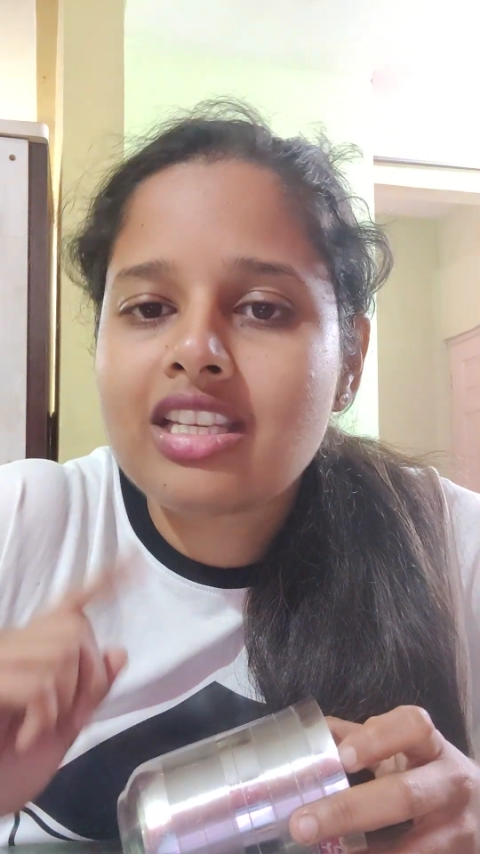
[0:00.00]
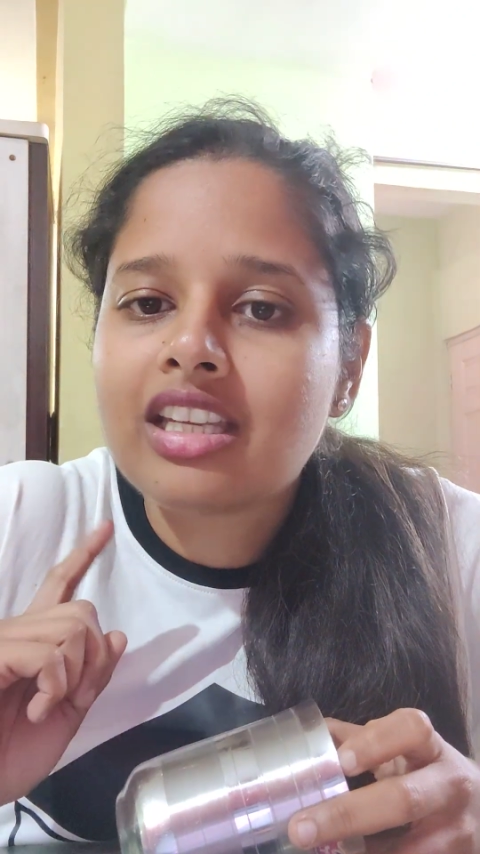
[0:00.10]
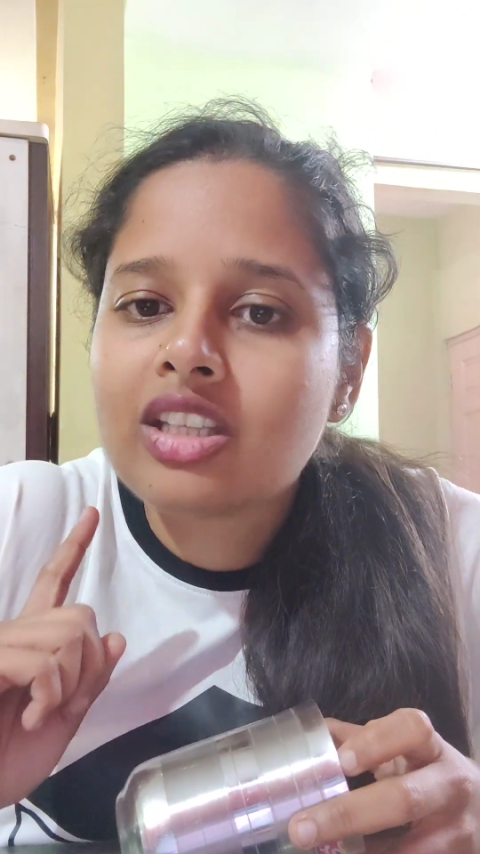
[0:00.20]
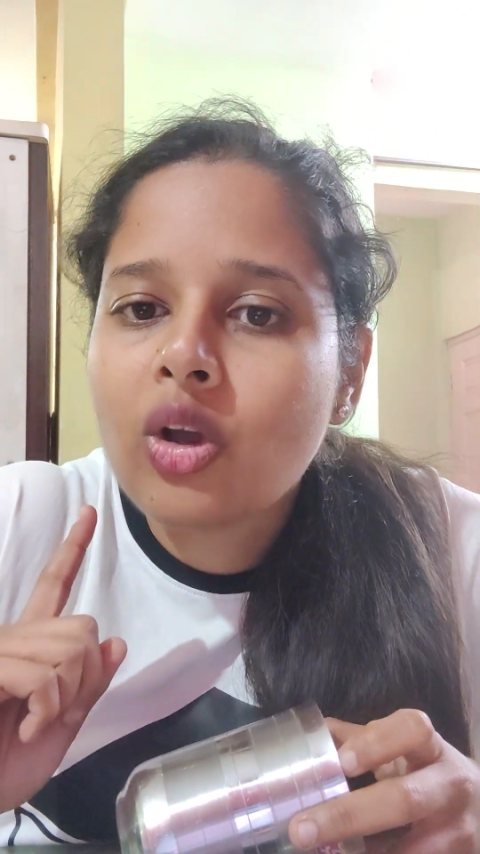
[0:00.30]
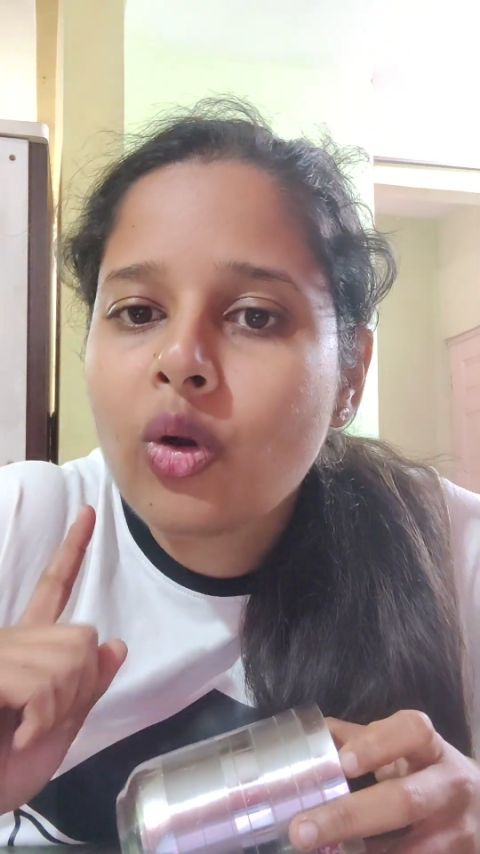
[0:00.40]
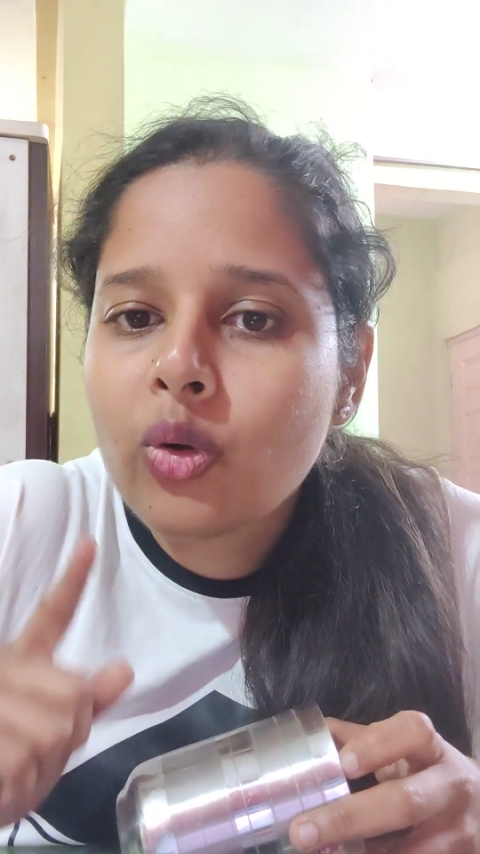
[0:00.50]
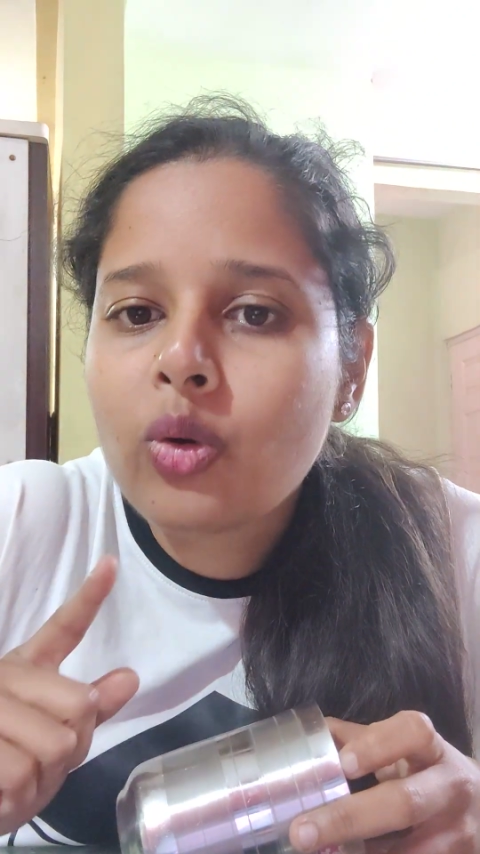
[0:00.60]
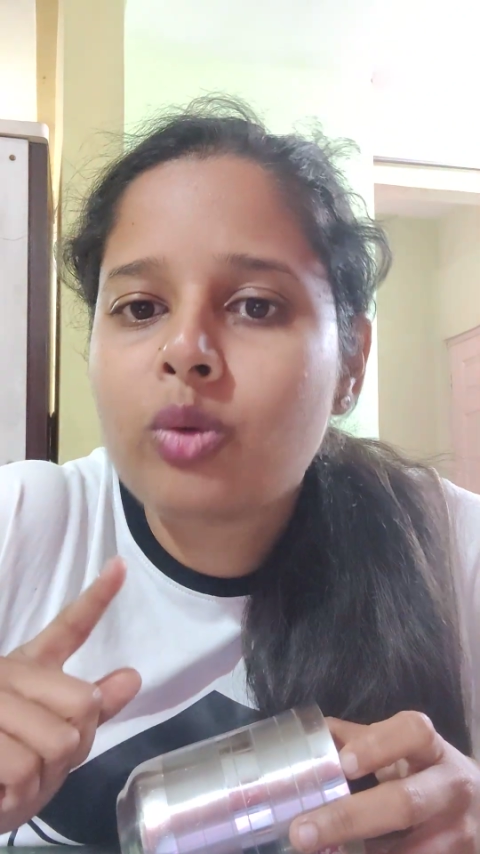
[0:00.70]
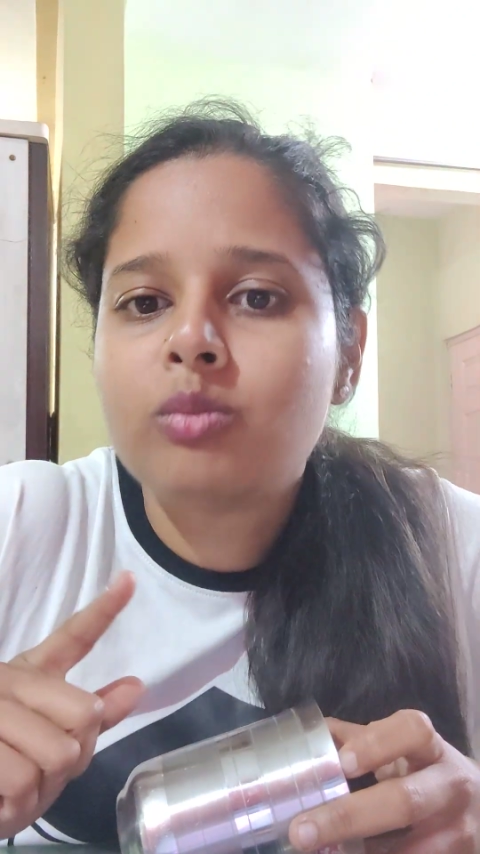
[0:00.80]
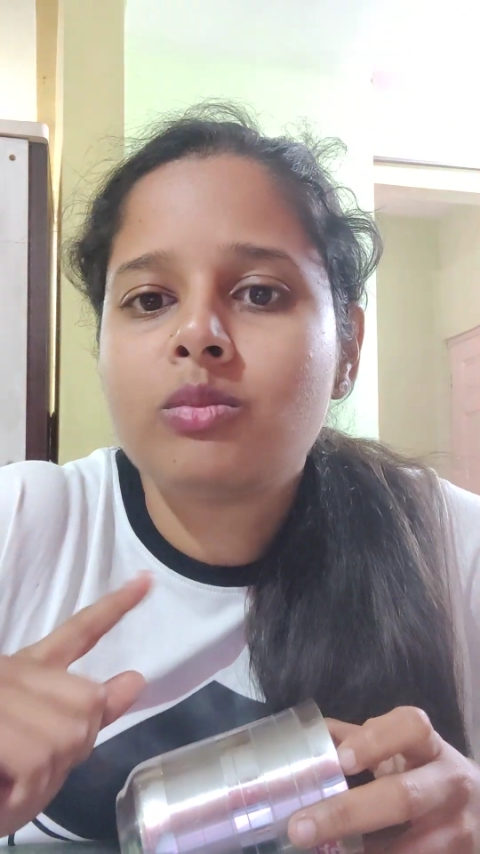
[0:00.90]
in your
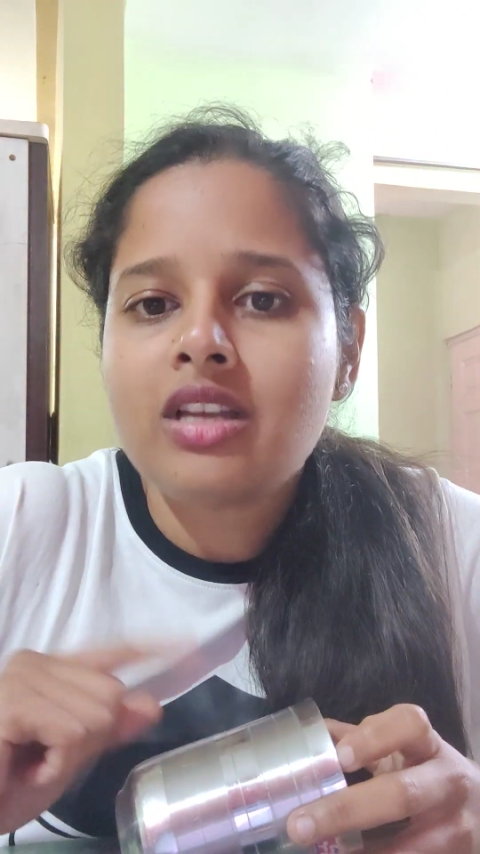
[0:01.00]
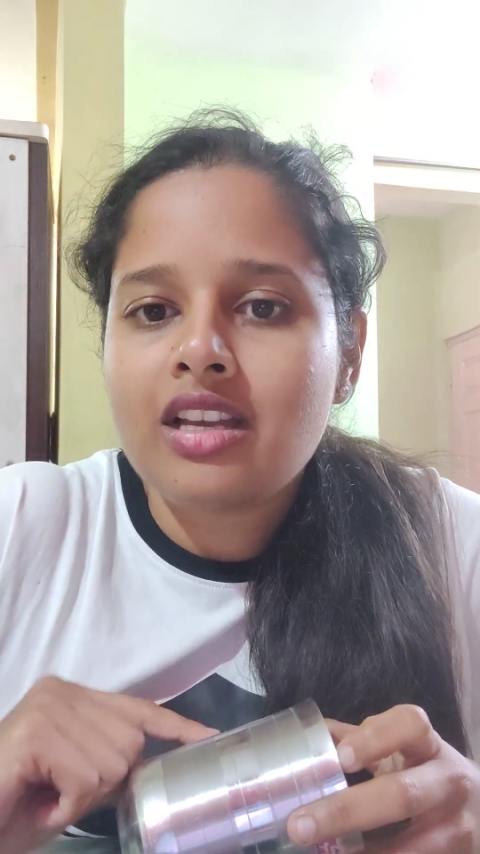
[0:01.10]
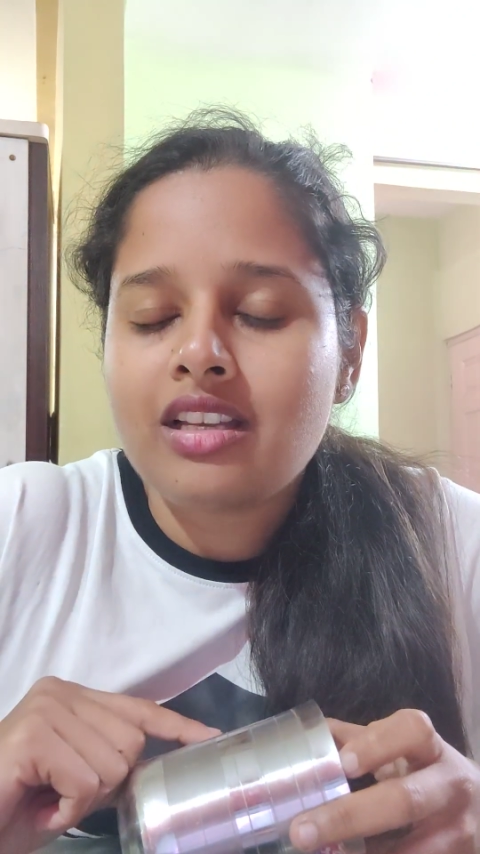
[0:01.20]
home,